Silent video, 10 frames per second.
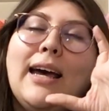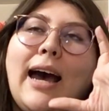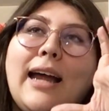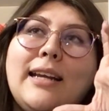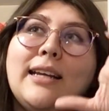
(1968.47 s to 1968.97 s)

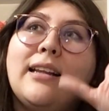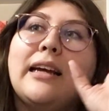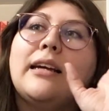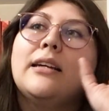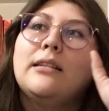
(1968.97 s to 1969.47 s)
I didn't like
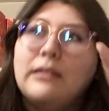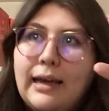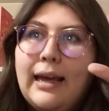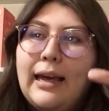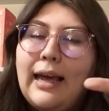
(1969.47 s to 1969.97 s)

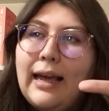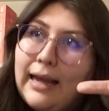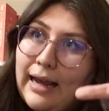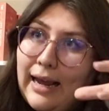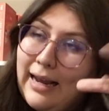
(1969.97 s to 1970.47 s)

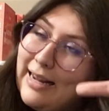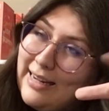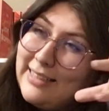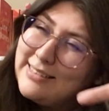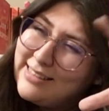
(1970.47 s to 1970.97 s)

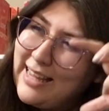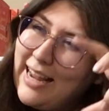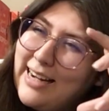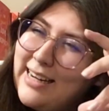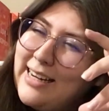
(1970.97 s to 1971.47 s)
hate the
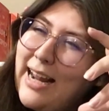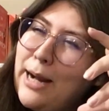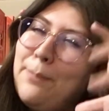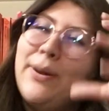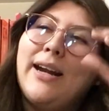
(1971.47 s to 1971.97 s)
hating
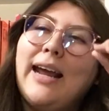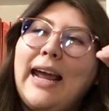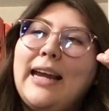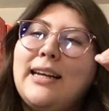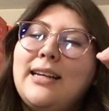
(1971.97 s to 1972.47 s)
game, but I
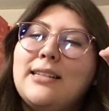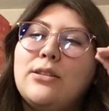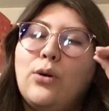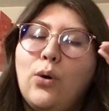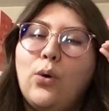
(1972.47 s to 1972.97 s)
hated
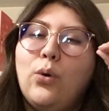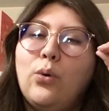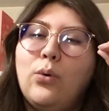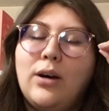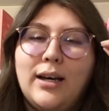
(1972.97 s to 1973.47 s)
the
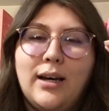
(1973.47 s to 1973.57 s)
whole